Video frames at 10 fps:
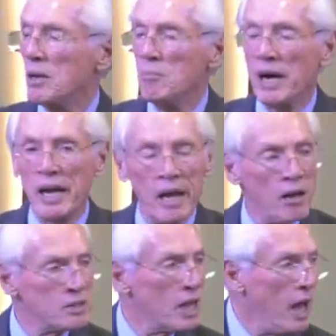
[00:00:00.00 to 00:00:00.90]
somebody
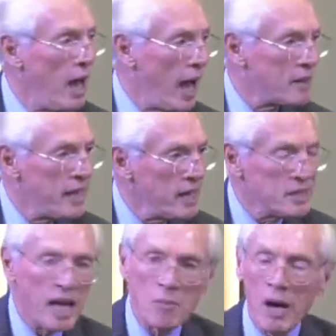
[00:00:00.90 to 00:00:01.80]
else. I
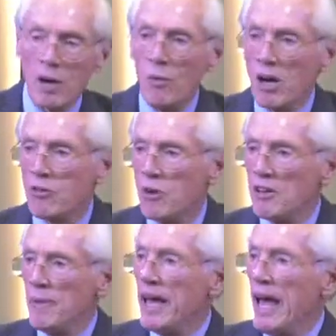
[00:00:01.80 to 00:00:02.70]
can't take my wealth
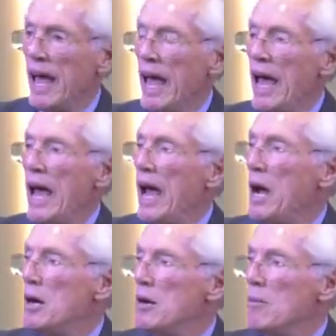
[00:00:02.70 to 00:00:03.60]
with me.
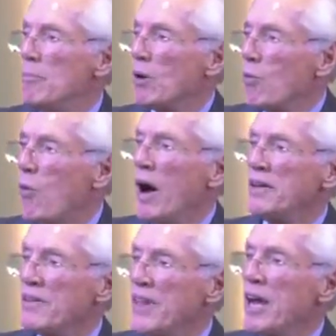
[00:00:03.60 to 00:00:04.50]
But
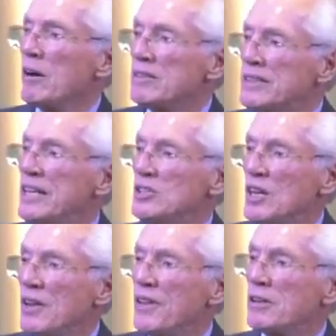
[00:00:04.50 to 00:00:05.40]
what they are
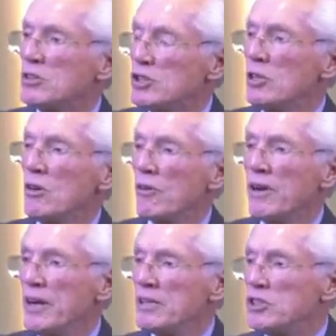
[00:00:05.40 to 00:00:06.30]
teaching their
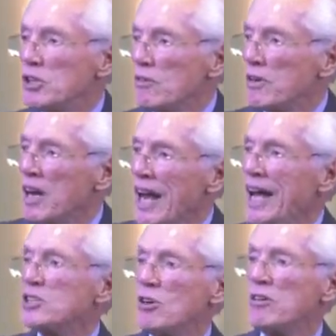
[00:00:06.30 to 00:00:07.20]
children
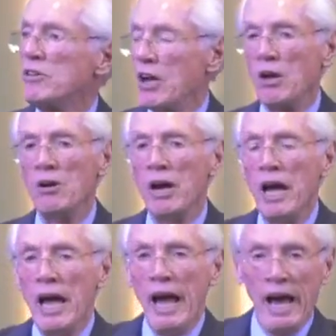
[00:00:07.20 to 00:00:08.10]
latch on to.
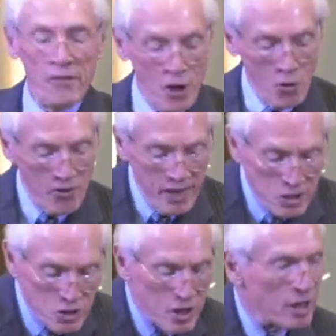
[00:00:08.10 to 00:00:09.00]
And though
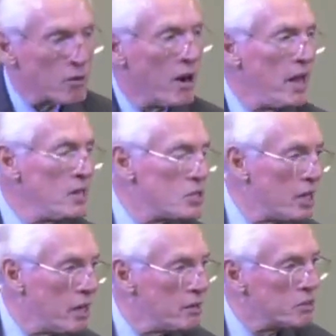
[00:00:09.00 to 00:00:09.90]
this
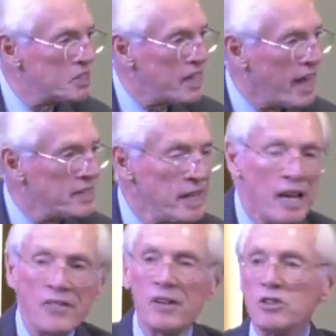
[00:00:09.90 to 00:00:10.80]
generation understands
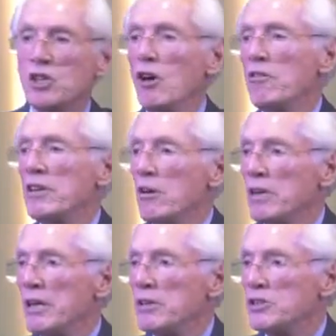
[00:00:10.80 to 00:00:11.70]
it, their children
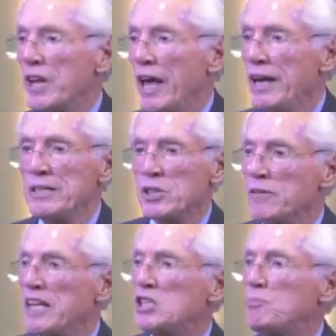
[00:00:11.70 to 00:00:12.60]
don't understand it. And so
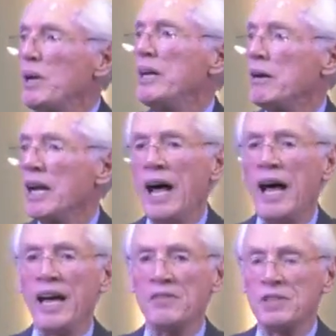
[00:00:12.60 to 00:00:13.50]
they spend their
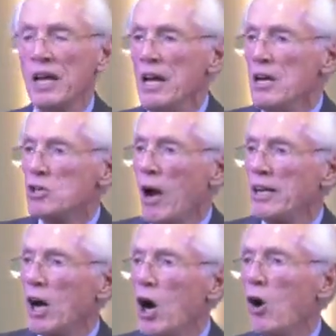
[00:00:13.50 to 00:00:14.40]
lives
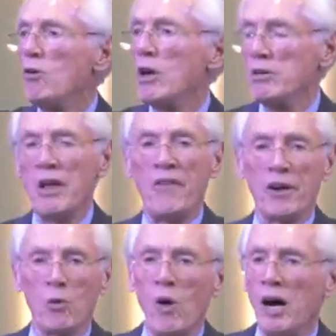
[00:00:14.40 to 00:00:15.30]
trying to hold on to
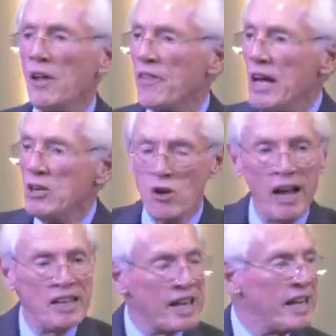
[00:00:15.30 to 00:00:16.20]
their wealth,
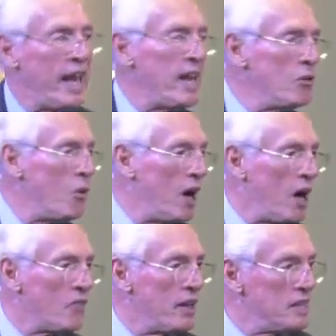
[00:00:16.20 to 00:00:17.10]
trying to gain
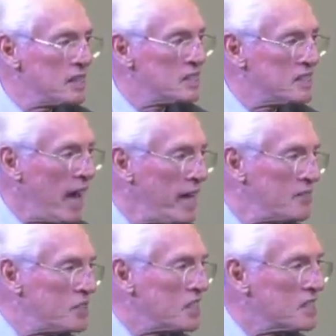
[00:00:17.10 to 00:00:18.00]
wealth. And it's a sign
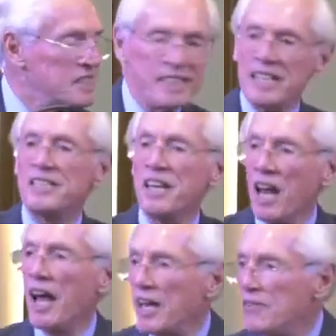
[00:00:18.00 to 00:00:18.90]
of success in
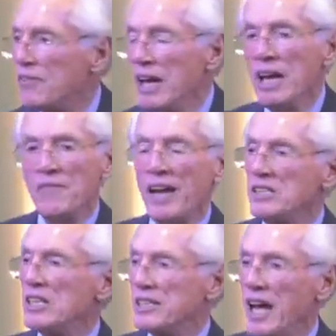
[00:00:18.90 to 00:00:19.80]
life. If I can
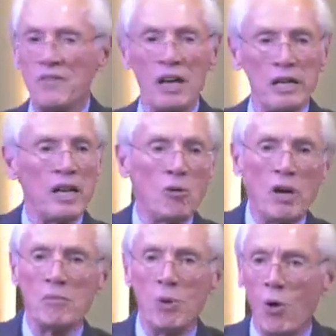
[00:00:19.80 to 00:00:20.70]
just have a little
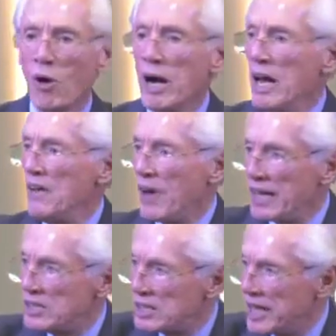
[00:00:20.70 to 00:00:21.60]
bit more, if I
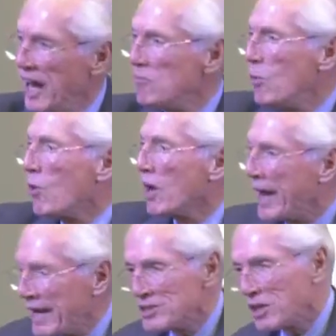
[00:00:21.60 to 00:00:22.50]
can just have more
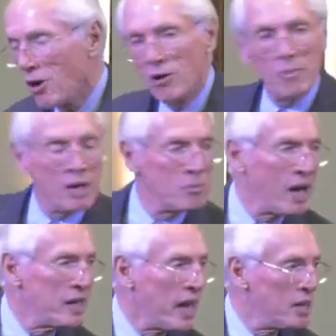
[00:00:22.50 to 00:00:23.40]
lands called by
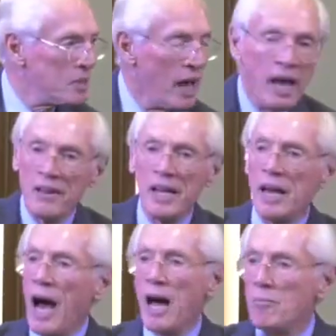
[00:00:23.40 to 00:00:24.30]
my name,
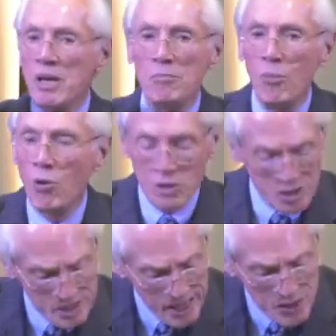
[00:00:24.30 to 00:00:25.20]
then I'll be more
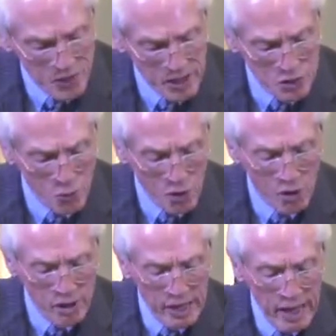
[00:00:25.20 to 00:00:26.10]
successful in this
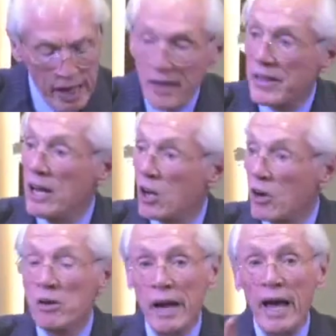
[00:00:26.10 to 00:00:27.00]
world. They
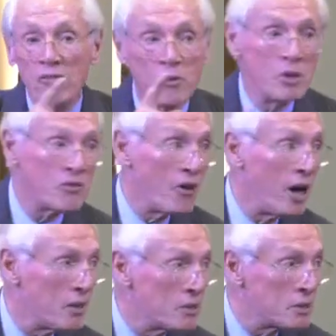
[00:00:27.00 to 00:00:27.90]
learn that from their
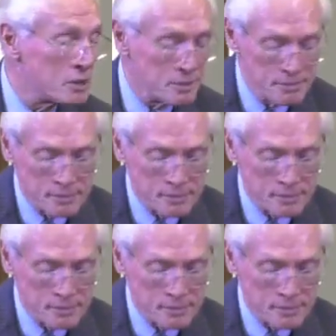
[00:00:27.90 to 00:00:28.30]
fathers.